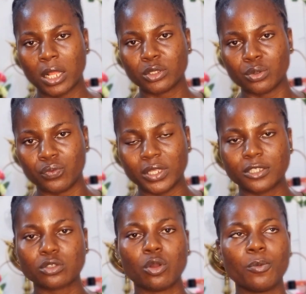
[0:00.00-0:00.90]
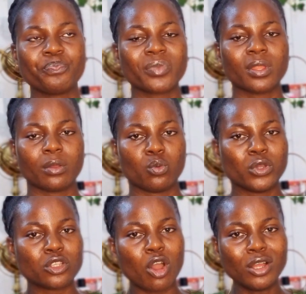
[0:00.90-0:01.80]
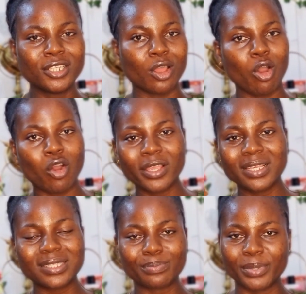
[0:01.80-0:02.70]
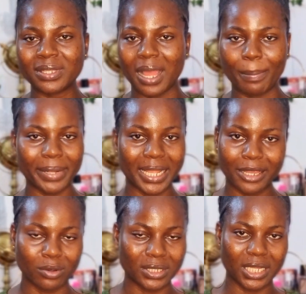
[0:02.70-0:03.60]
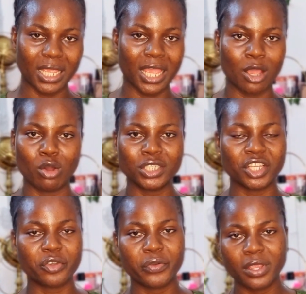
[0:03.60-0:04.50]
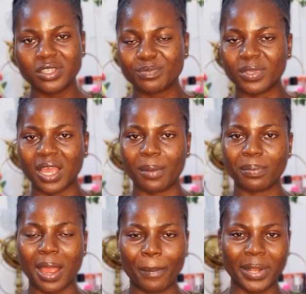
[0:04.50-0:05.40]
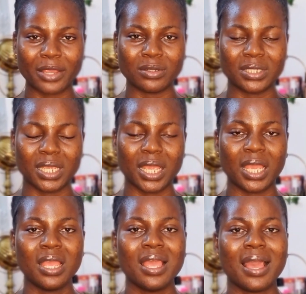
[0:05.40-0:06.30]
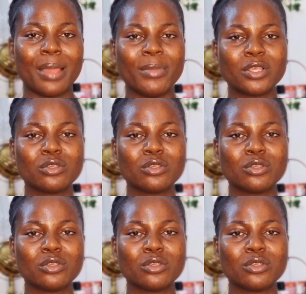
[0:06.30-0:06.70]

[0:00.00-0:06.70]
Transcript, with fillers: to it. So with all the oils being applied on the hair, all the creams being applied on the hair, I make